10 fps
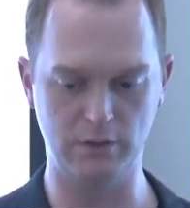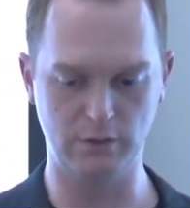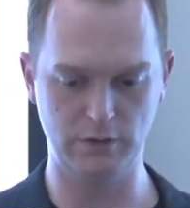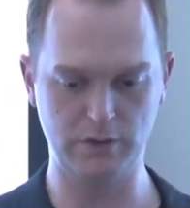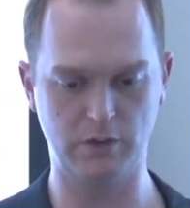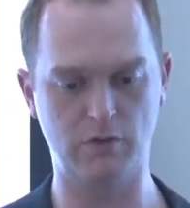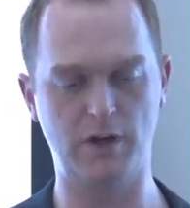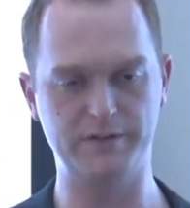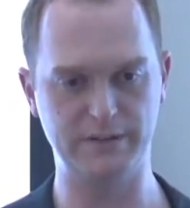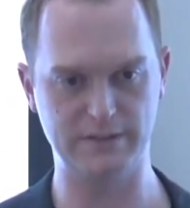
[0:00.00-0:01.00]
look
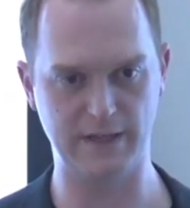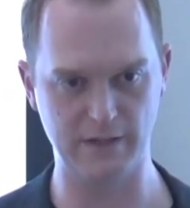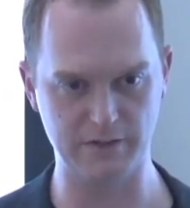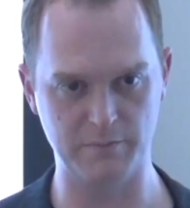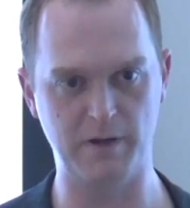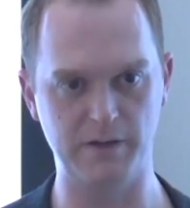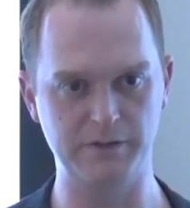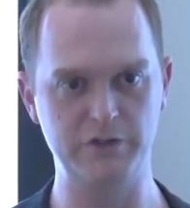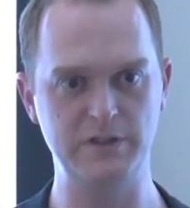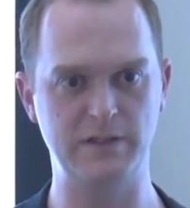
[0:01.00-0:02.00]
across the entire
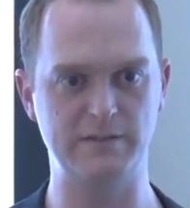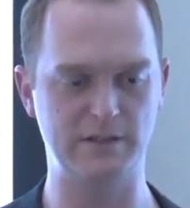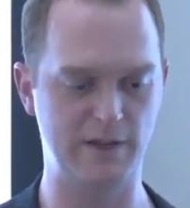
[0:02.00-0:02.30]
topology instead